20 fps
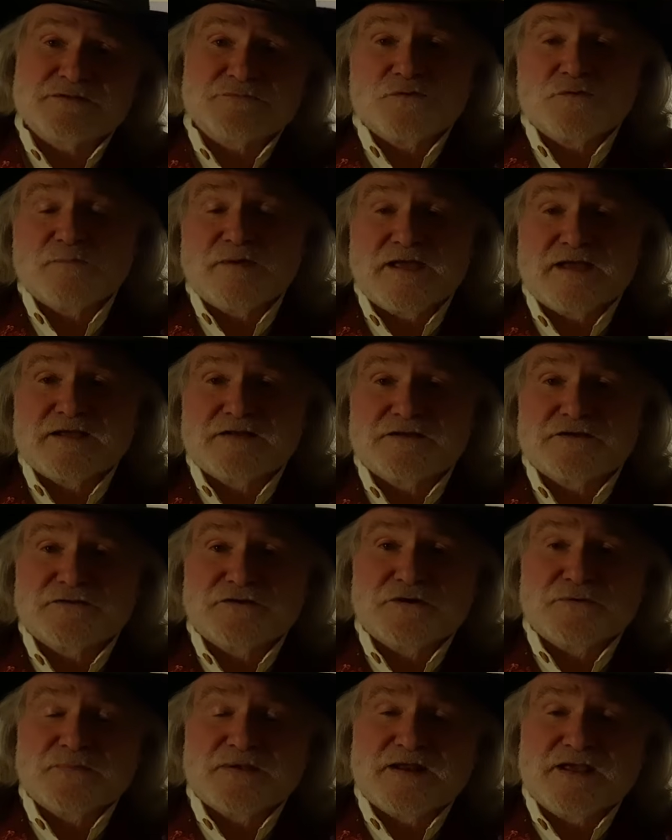and we'll make a
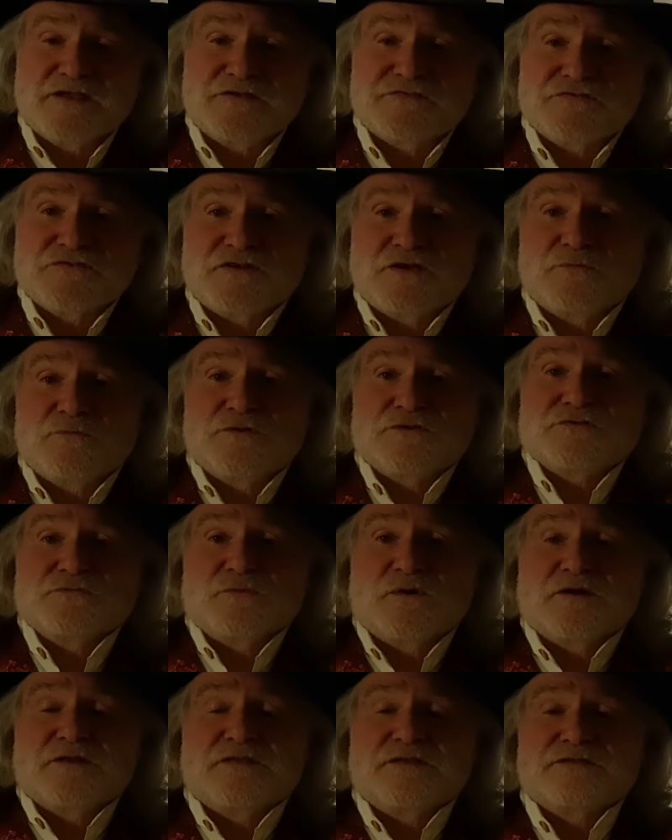determination on which
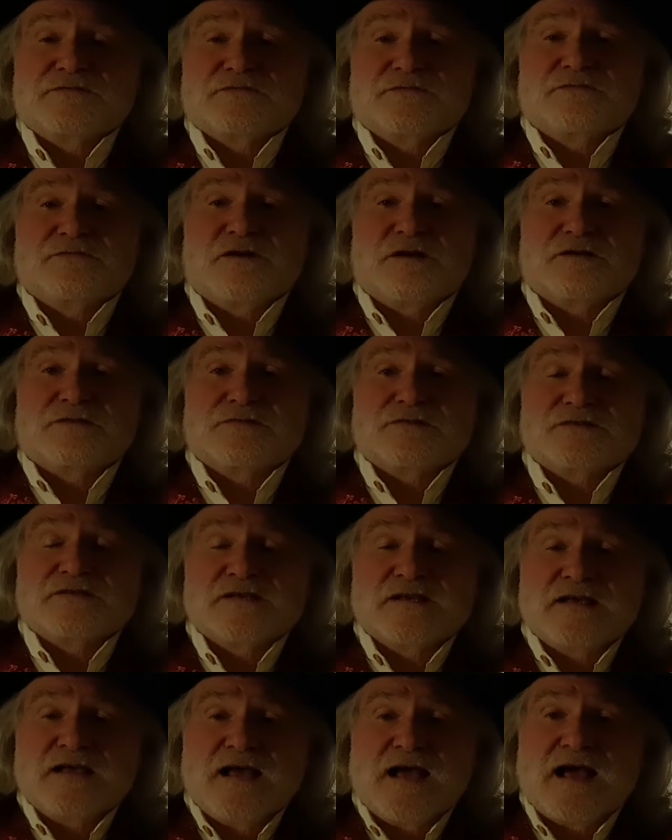one of these revolvers
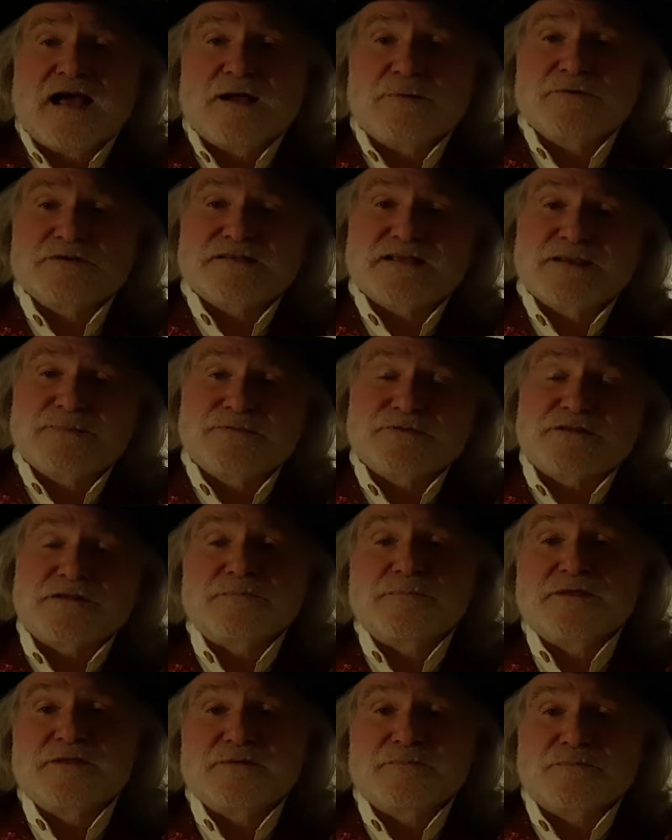I was able to
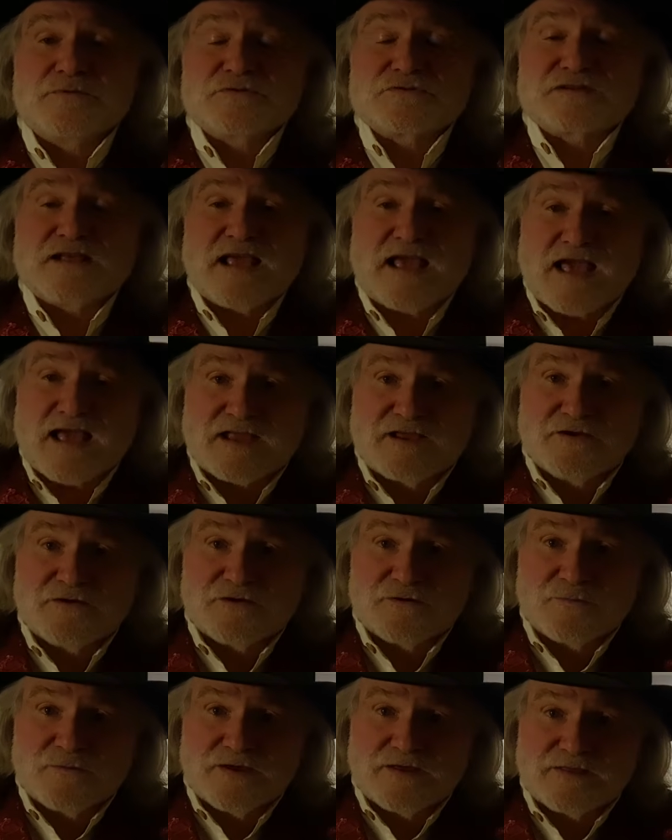be the most
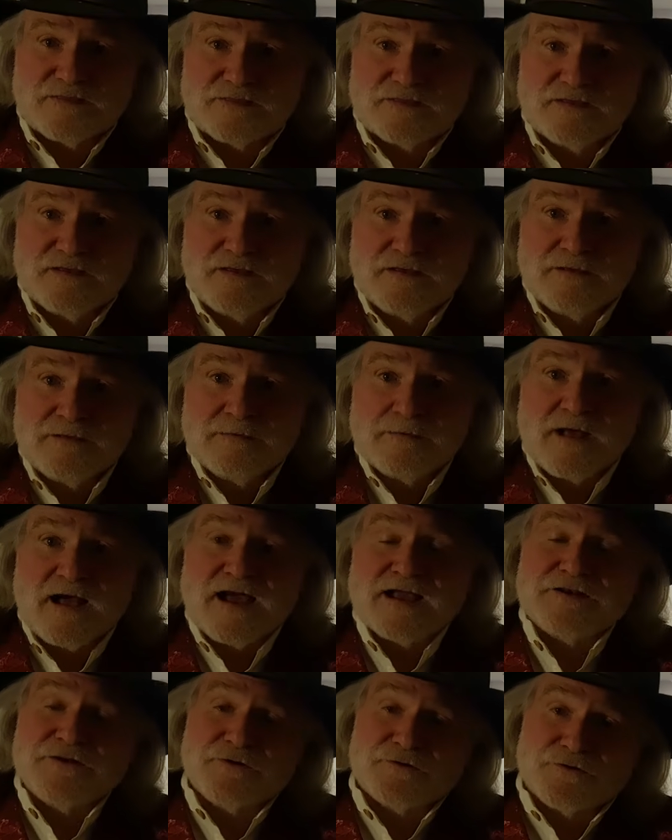accurate with.
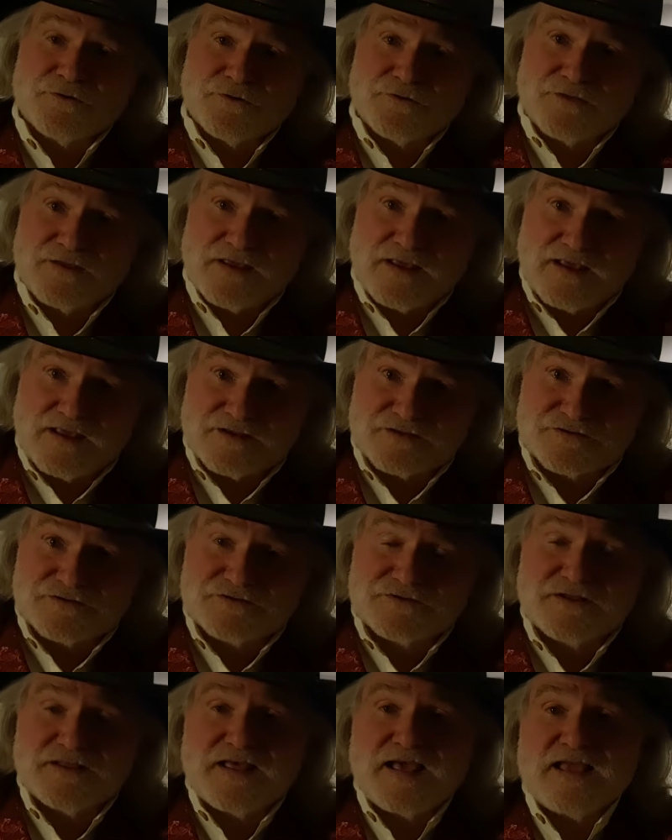I don't know the answer
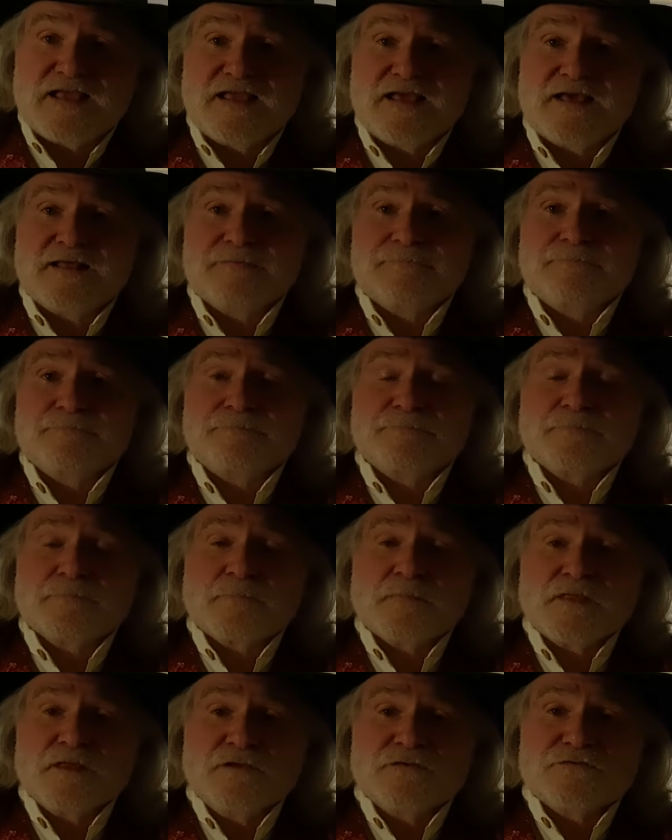to that yet.
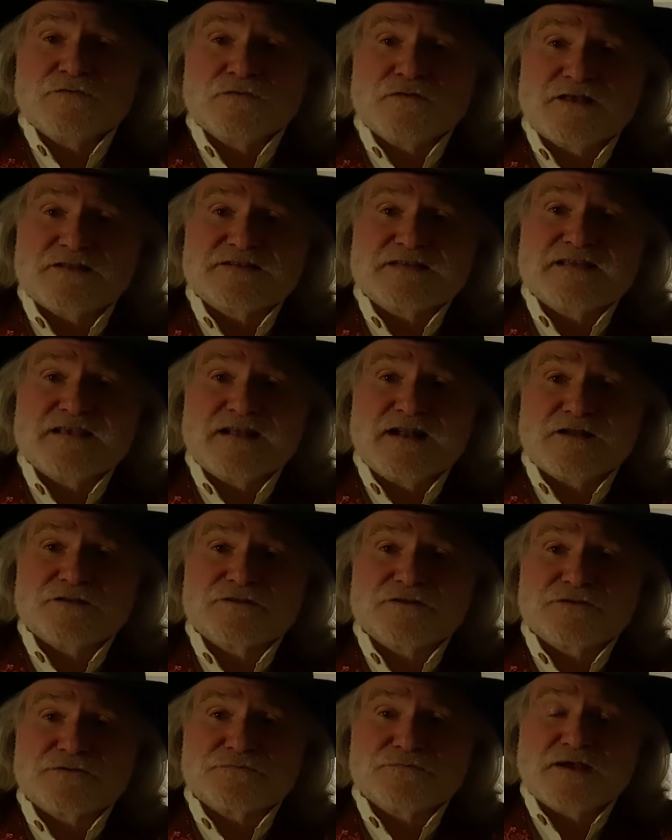So let's get out
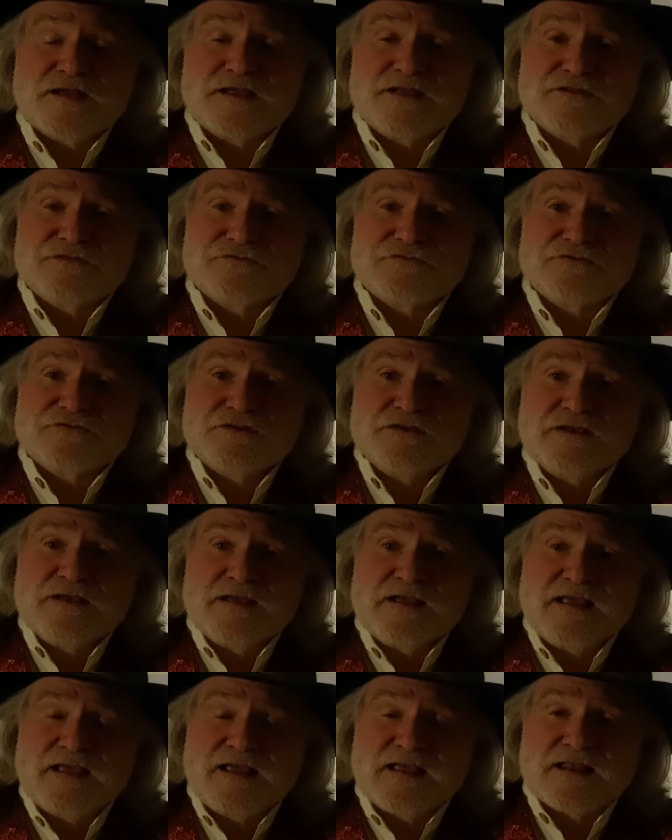to the range,
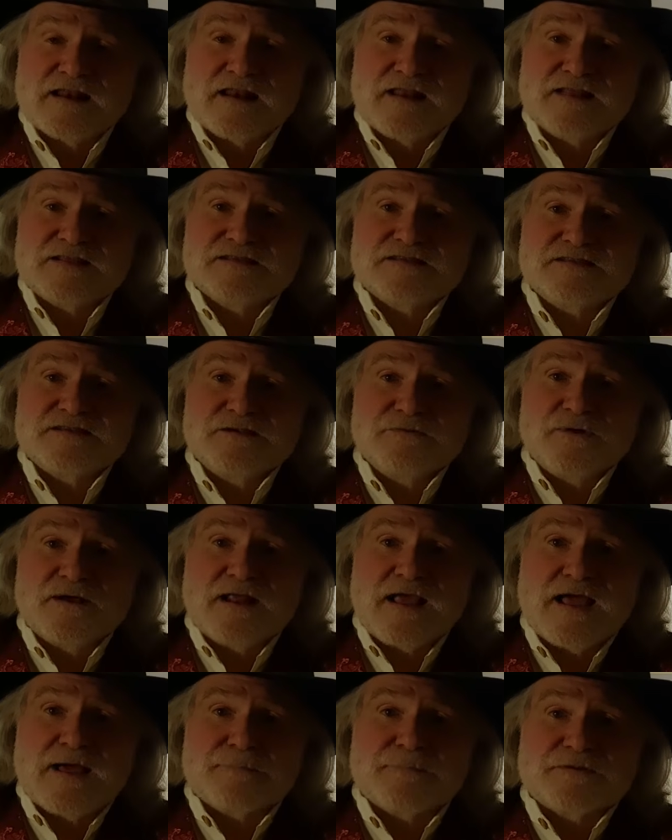and let's see what
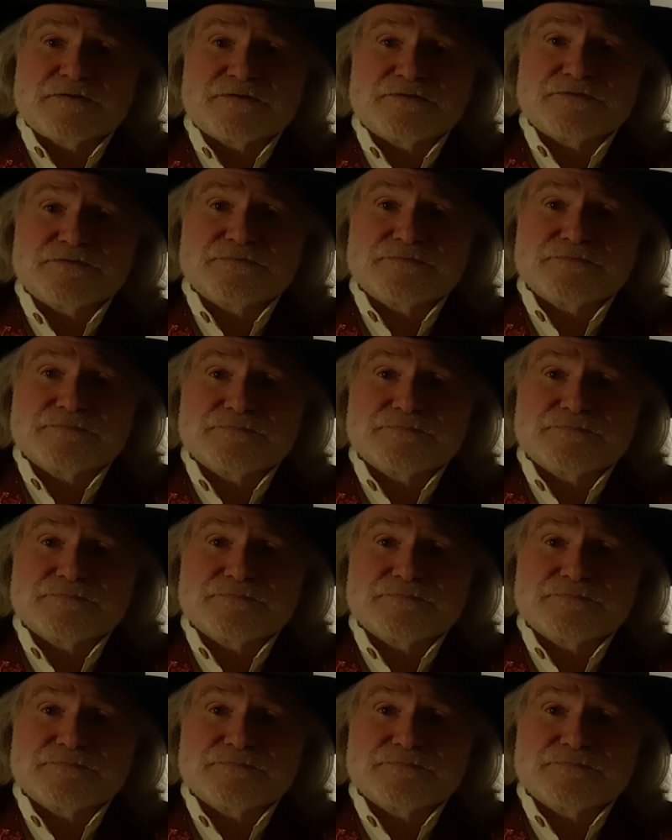happens.